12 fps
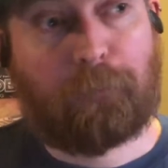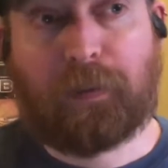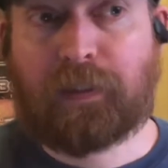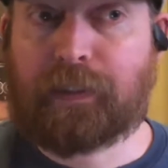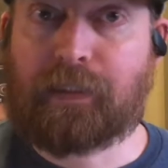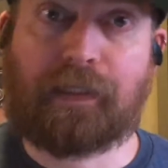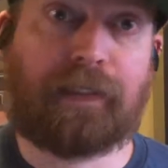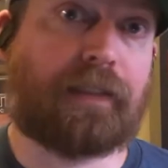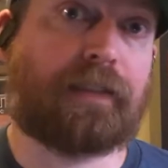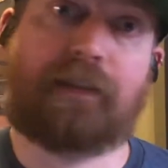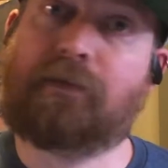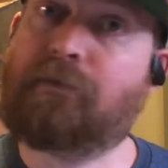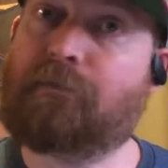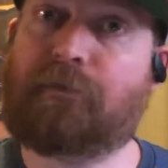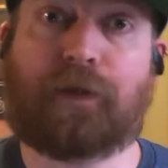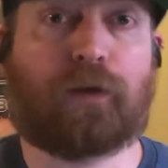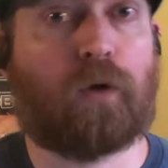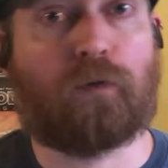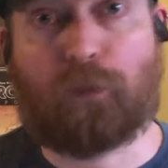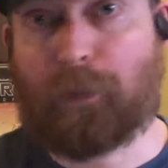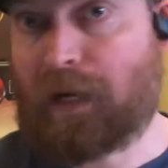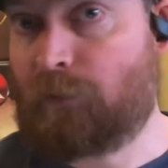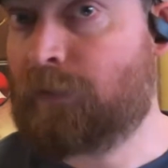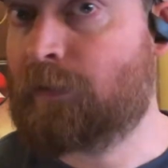But again, it didn't feel
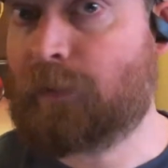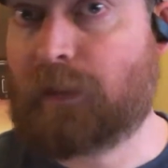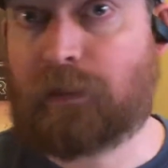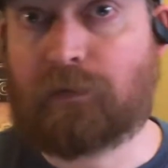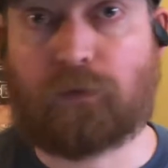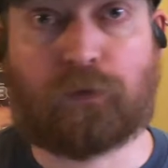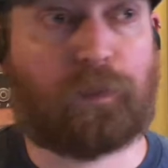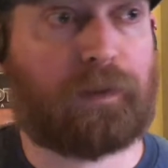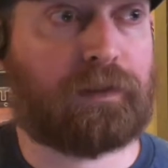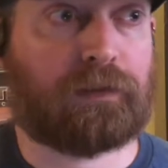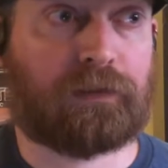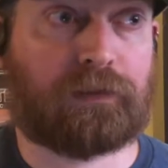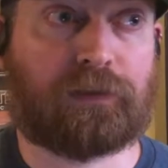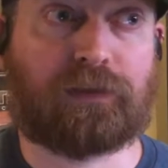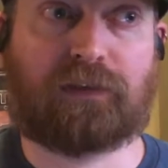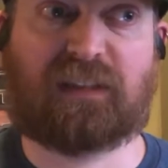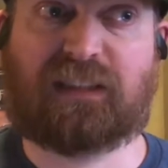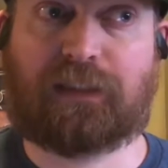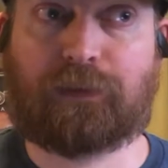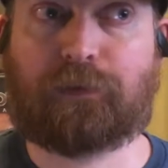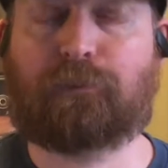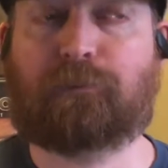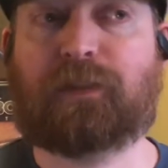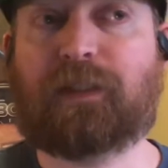overpowered to me. Those players just
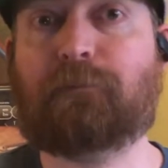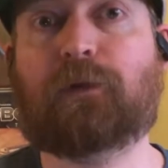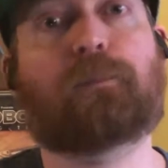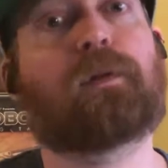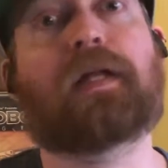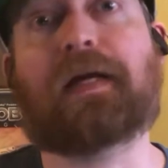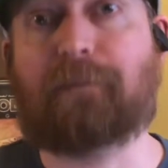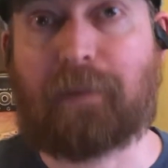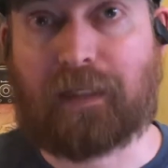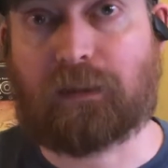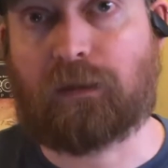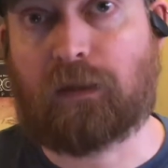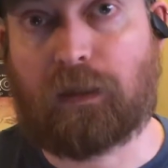seemed to play better.